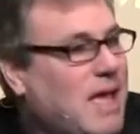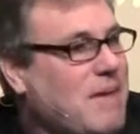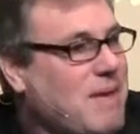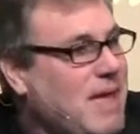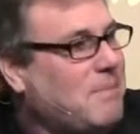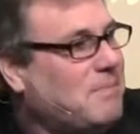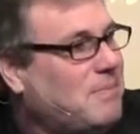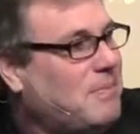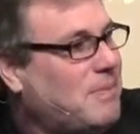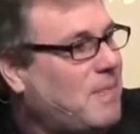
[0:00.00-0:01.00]
Amen.
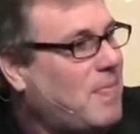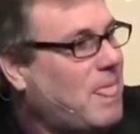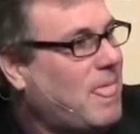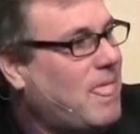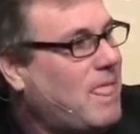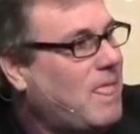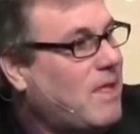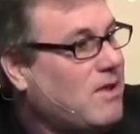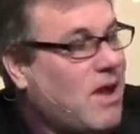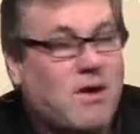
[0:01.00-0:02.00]

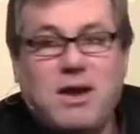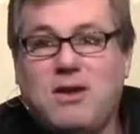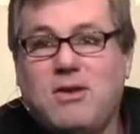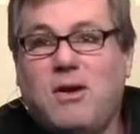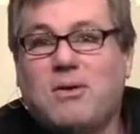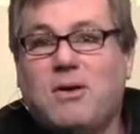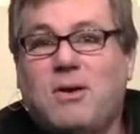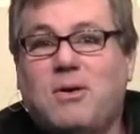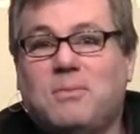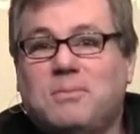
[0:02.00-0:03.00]
Y'all here, y'all
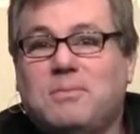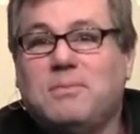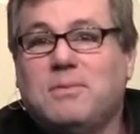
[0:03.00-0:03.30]
gone home.